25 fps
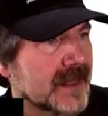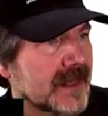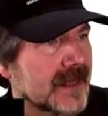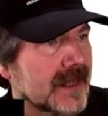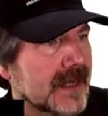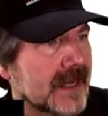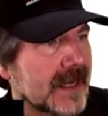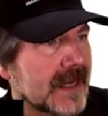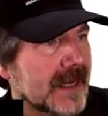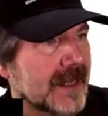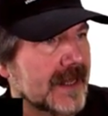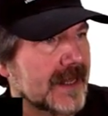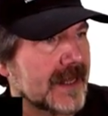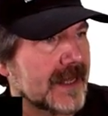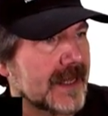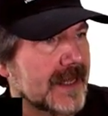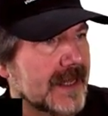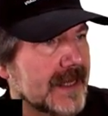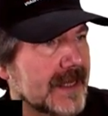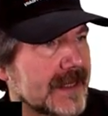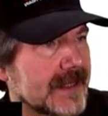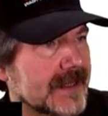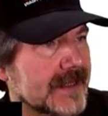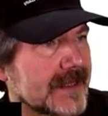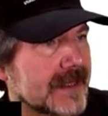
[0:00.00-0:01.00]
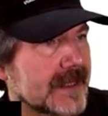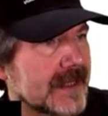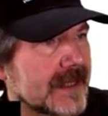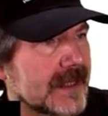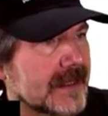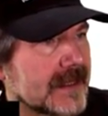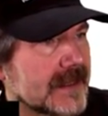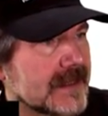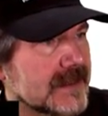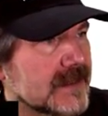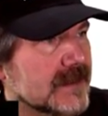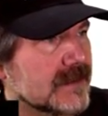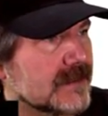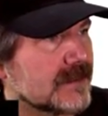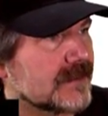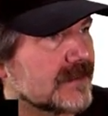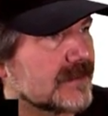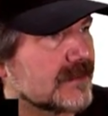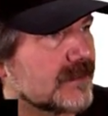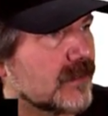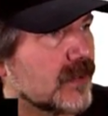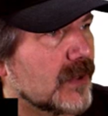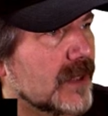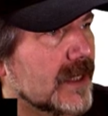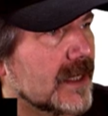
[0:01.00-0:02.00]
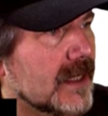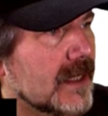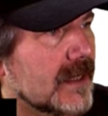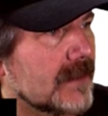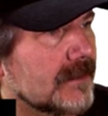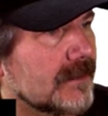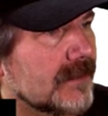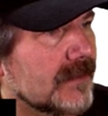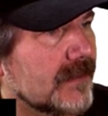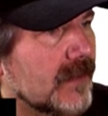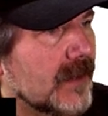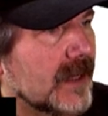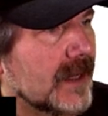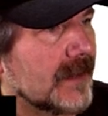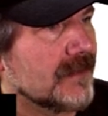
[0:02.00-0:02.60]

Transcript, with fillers: And uh, let's bring up, well,